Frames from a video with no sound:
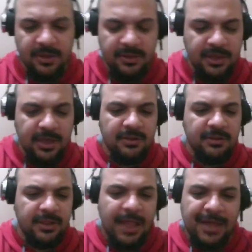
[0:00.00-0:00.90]
the
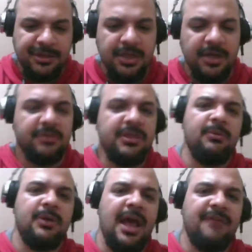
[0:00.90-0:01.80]
last year they
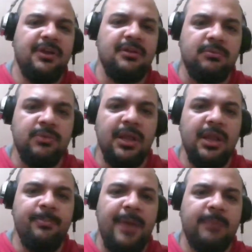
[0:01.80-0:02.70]
were having really
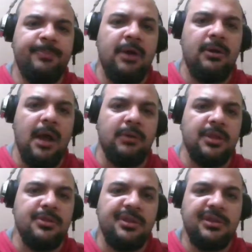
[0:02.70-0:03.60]
bad power
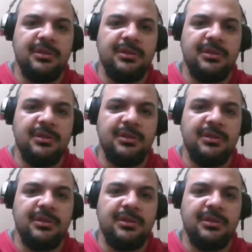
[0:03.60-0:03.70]
outages.